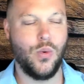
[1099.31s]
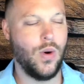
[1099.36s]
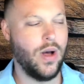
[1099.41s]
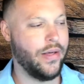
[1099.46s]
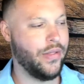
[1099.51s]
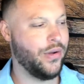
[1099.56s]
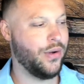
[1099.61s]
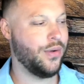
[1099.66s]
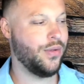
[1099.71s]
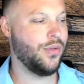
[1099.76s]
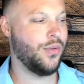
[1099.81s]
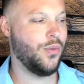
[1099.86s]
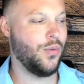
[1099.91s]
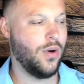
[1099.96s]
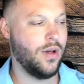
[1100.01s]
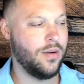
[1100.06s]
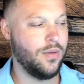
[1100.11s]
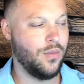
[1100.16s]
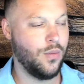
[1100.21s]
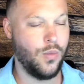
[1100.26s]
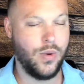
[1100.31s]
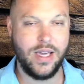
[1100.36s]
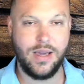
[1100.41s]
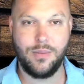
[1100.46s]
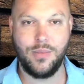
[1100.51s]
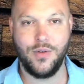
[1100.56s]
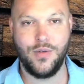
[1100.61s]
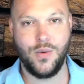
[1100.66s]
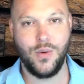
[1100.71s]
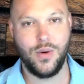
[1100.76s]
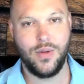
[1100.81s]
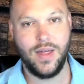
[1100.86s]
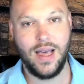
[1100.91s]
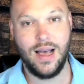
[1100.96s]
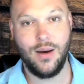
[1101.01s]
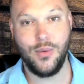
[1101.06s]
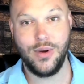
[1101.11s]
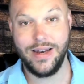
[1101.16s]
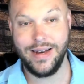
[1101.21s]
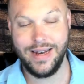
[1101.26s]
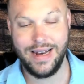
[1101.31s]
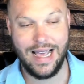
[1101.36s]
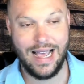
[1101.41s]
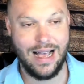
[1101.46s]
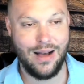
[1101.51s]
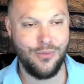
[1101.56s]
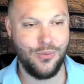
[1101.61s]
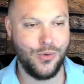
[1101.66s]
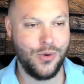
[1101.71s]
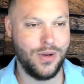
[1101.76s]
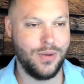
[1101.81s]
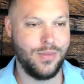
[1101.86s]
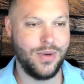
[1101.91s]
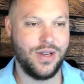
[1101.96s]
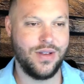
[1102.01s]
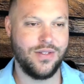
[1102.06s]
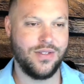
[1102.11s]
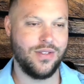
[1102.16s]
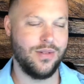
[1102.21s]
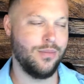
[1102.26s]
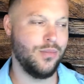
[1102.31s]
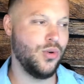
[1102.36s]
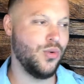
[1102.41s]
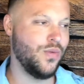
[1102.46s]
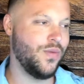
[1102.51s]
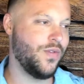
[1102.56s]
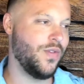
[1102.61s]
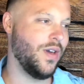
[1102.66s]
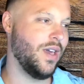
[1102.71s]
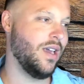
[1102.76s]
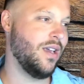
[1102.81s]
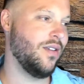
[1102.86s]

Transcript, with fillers: The one week before that, we didn't have one because of the moon phase.